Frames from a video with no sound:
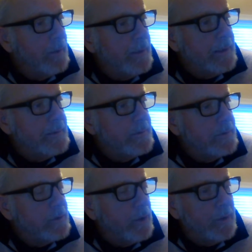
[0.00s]
But
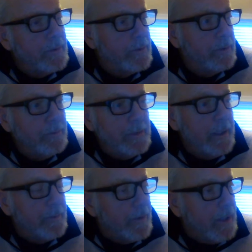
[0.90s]
so we
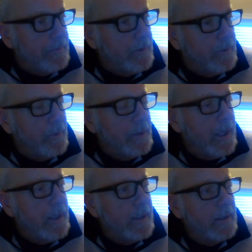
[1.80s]
kept driving. So we
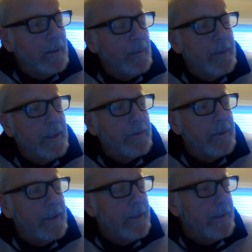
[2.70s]
ate a little bit
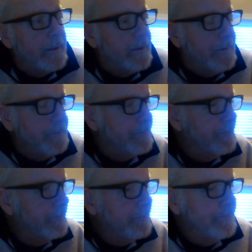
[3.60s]
outside of there. And
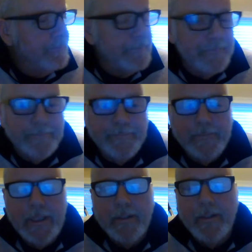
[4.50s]

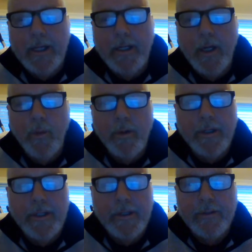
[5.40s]
next thing I know, we're in
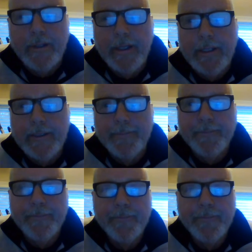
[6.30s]
Texarkana.